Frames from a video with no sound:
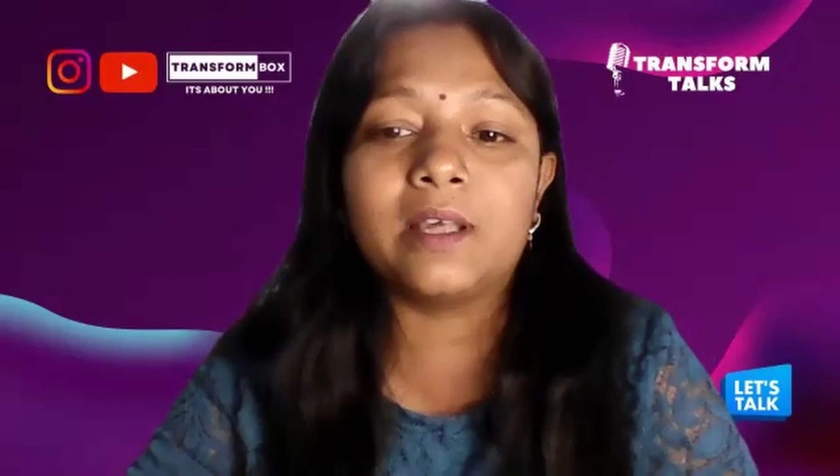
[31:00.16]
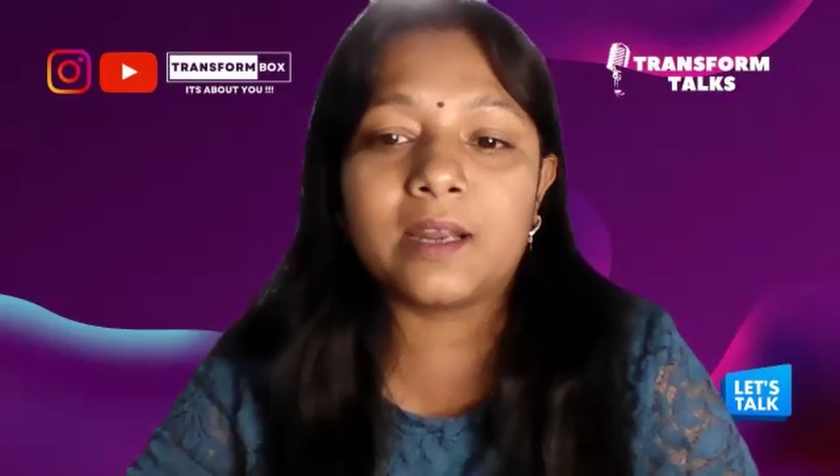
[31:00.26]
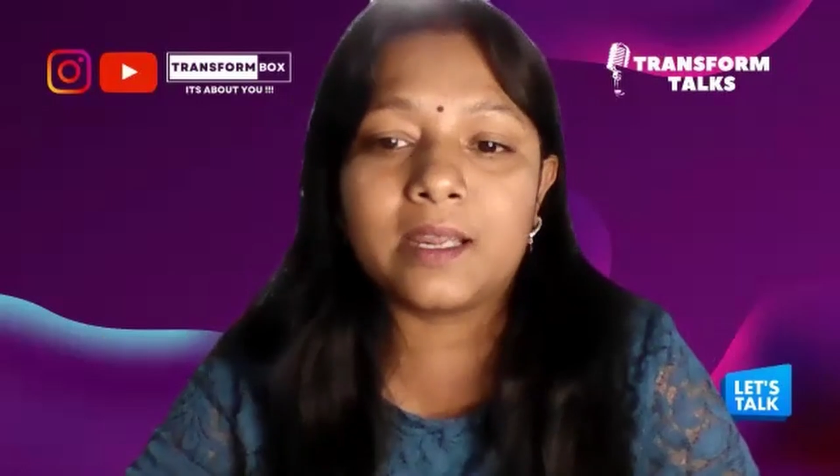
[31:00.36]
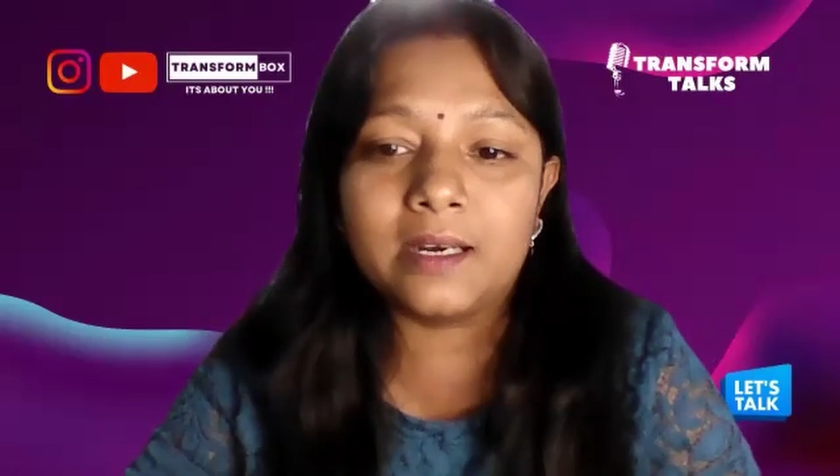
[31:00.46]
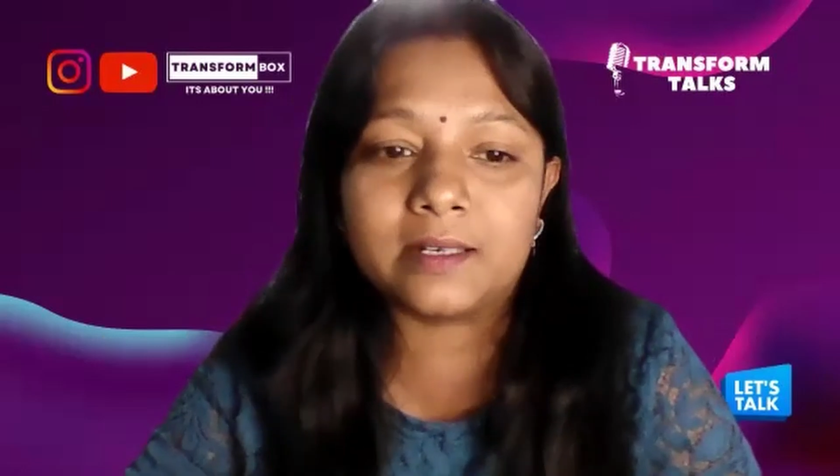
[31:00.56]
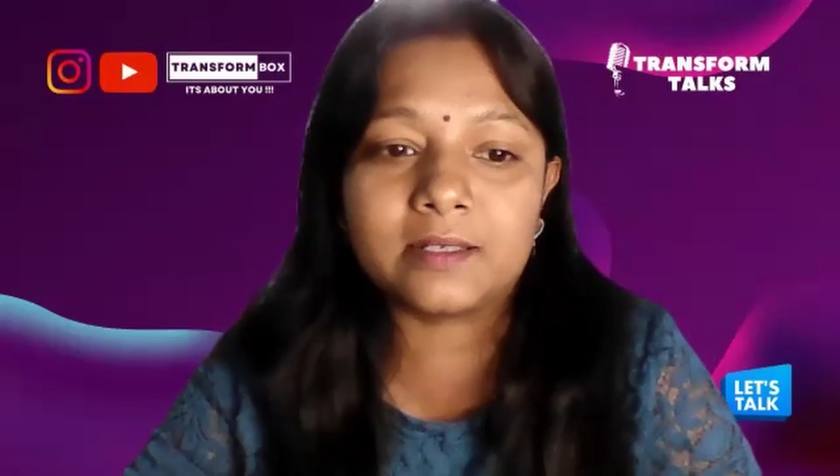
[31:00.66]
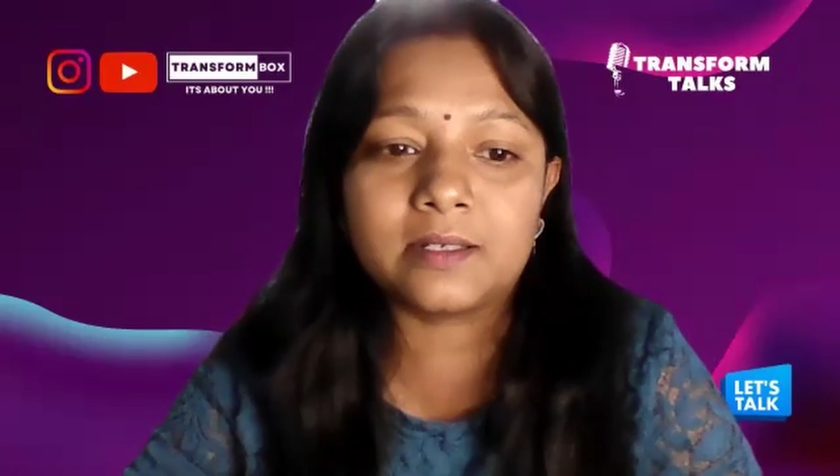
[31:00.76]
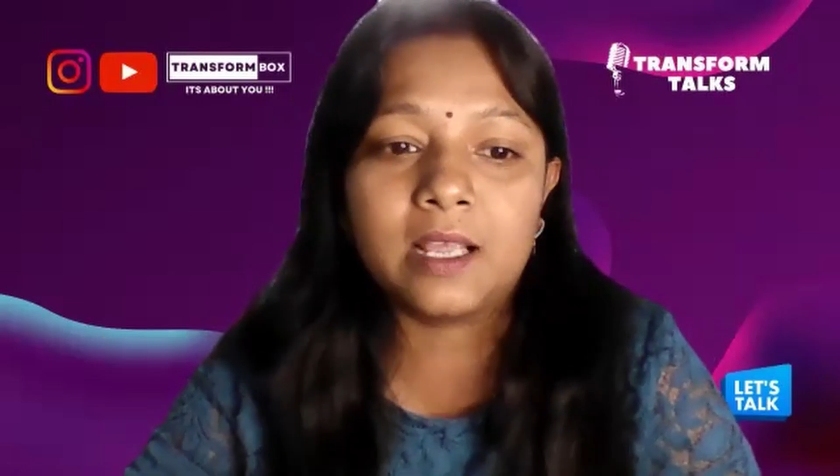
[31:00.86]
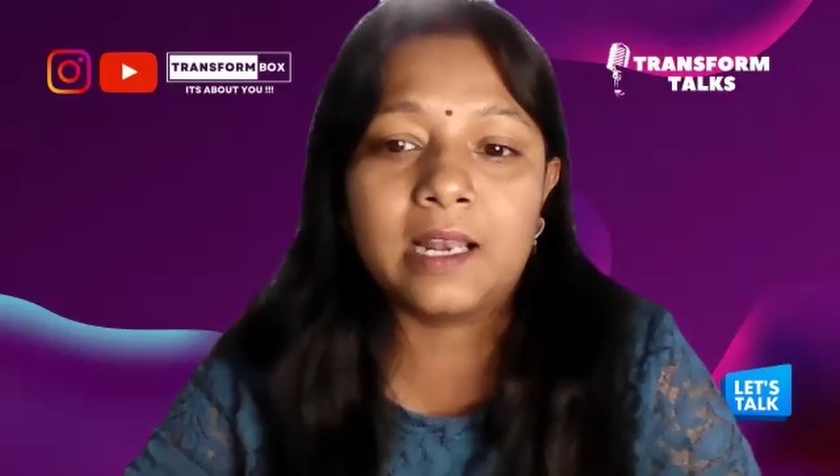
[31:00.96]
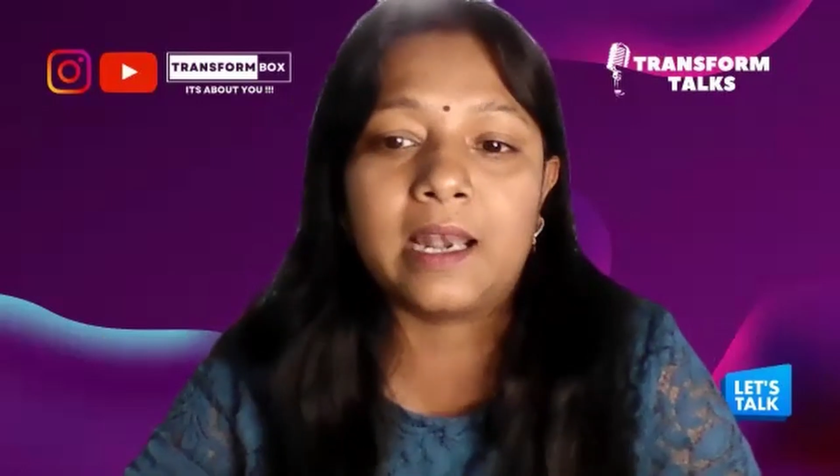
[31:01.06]
their kids,
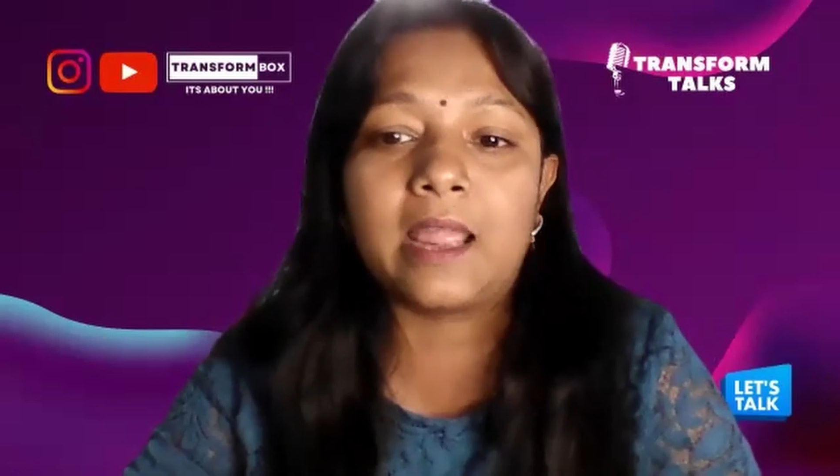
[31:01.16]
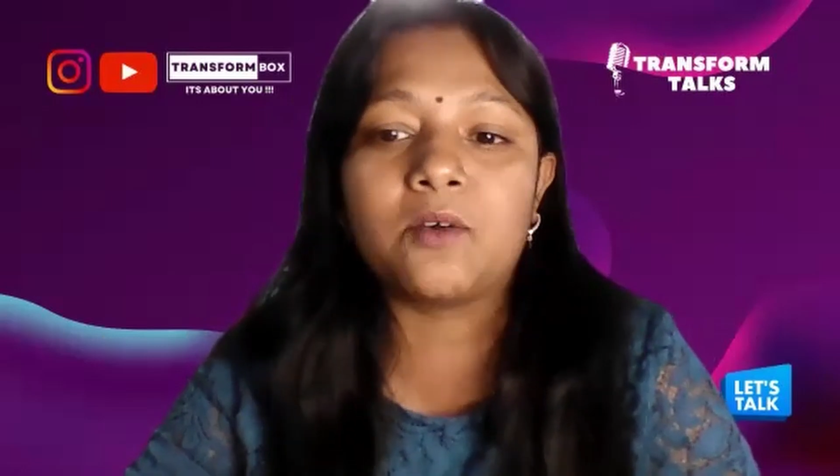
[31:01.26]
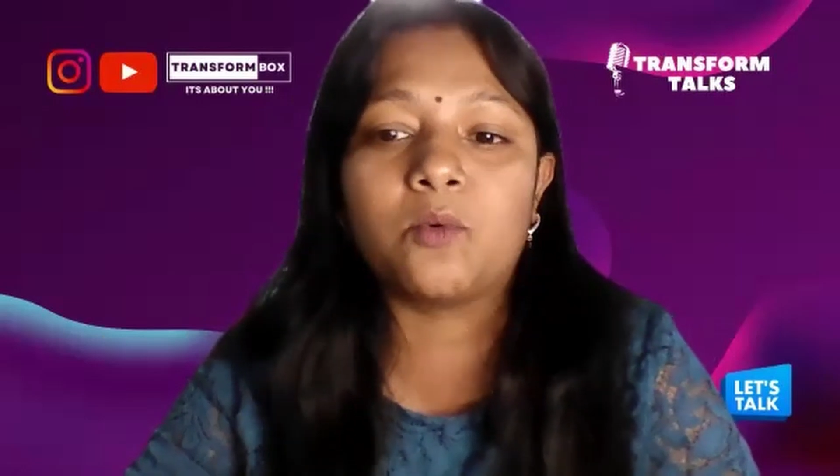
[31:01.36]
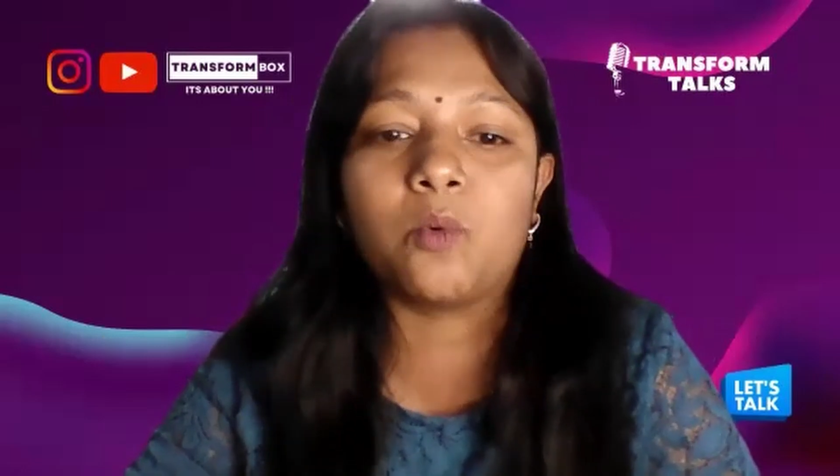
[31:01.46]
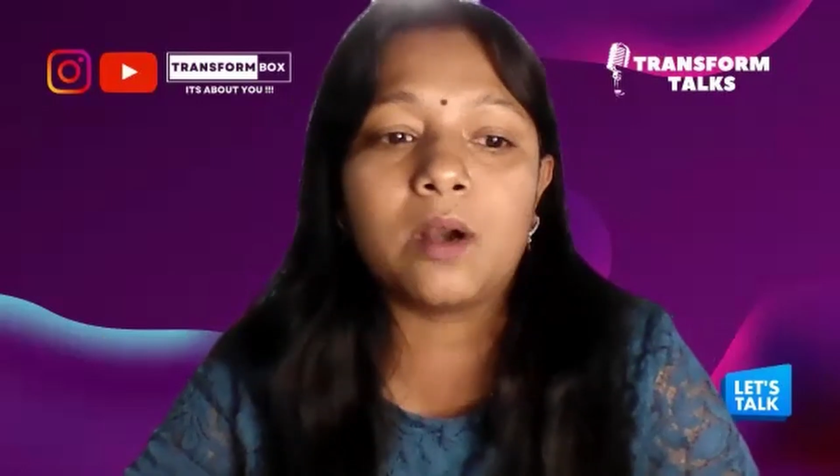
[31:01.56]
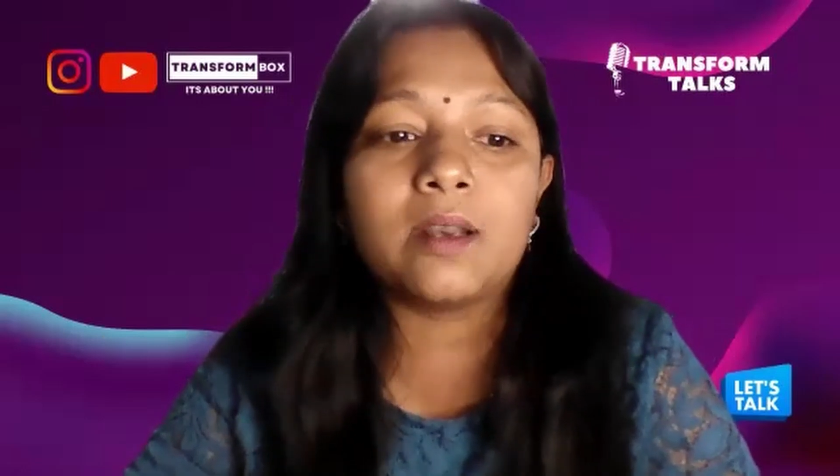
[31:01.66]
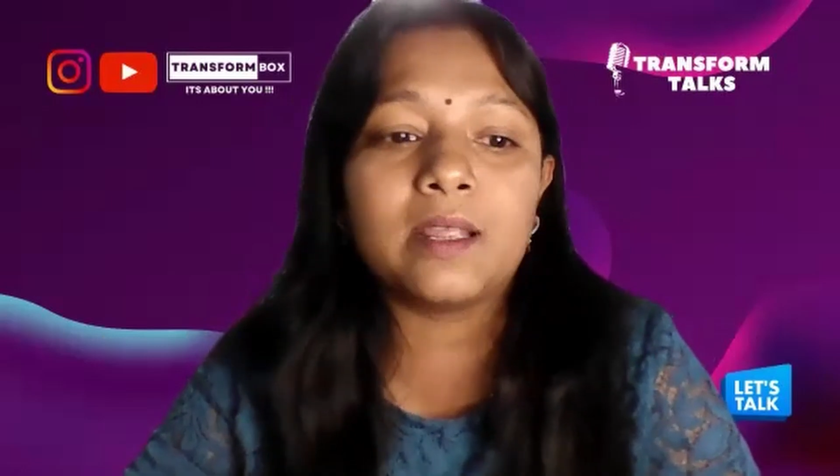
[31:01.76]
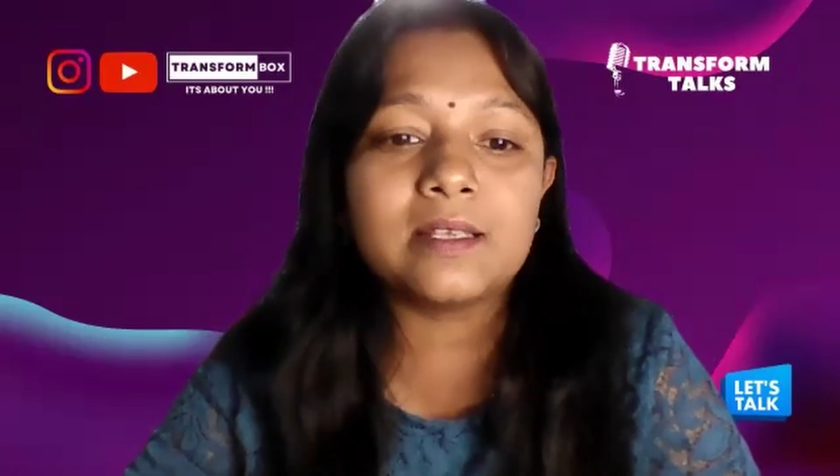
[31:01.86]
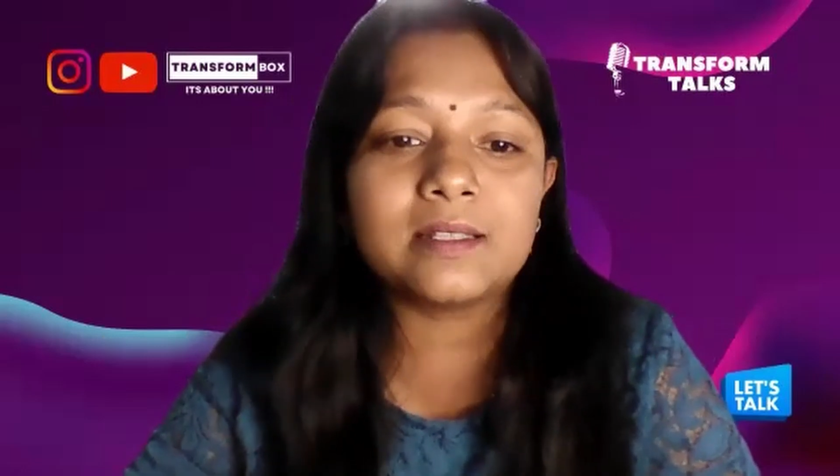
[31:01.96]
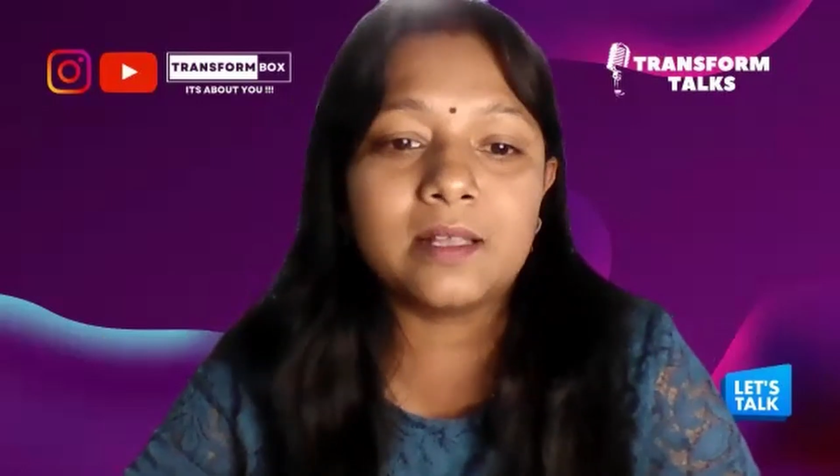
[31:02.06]
like what
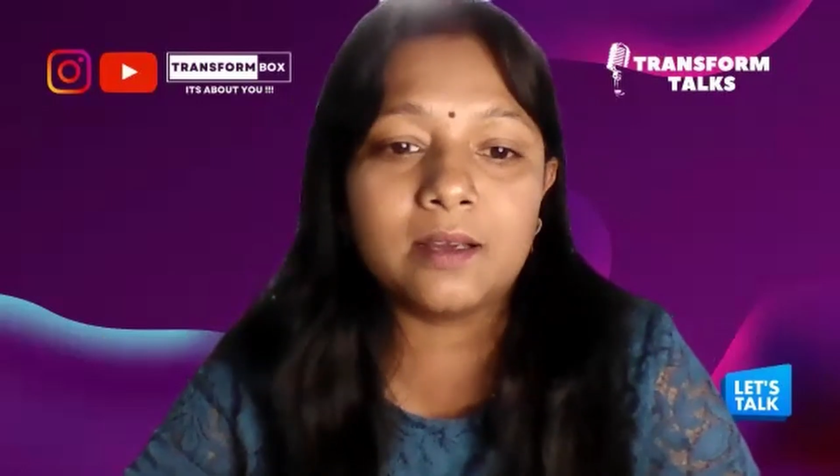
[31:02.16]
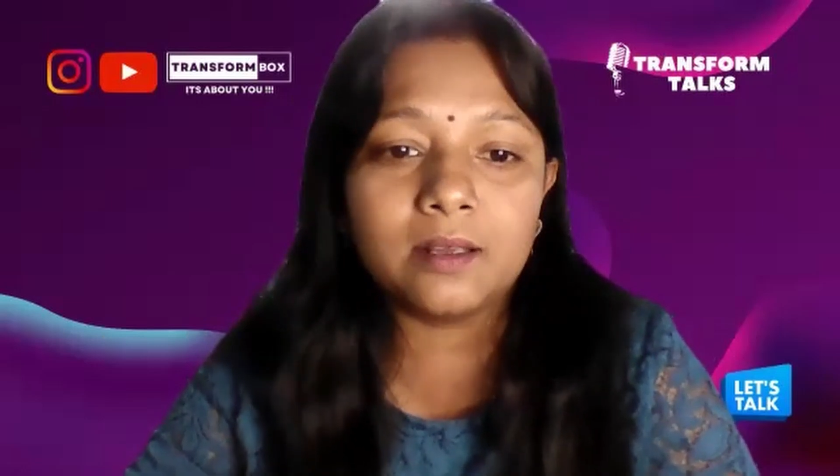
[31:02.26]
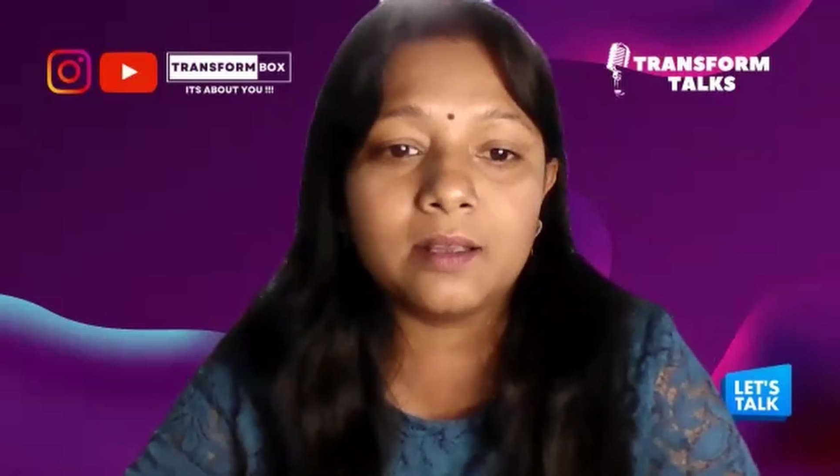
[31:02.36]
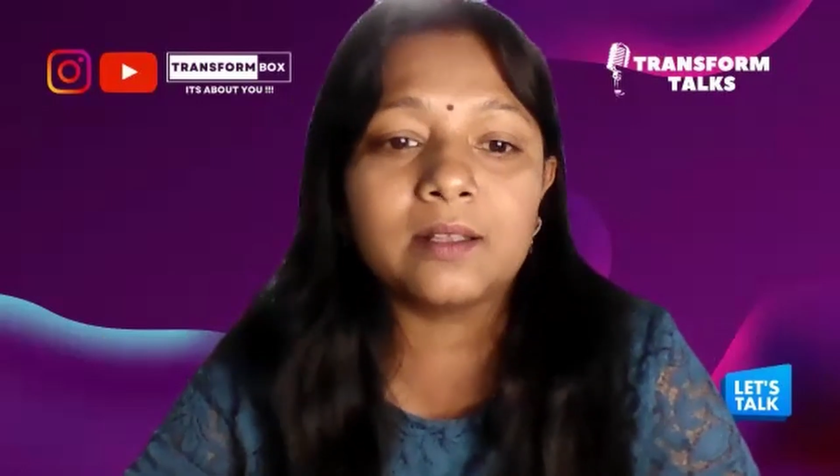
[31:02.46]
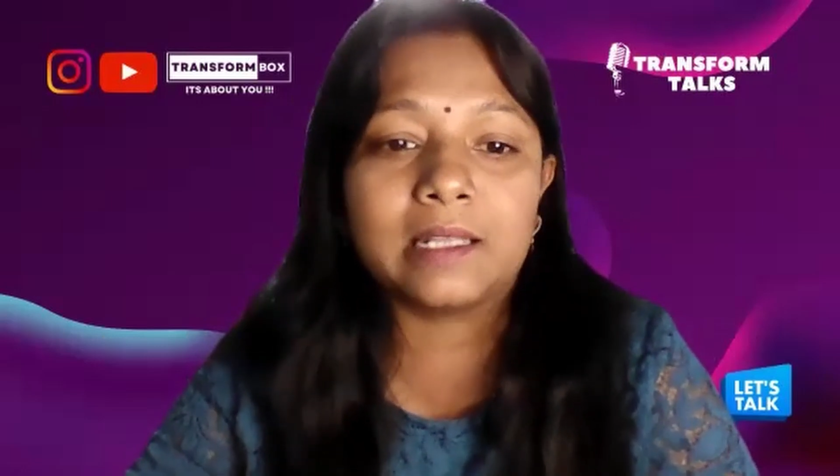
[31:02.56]
is the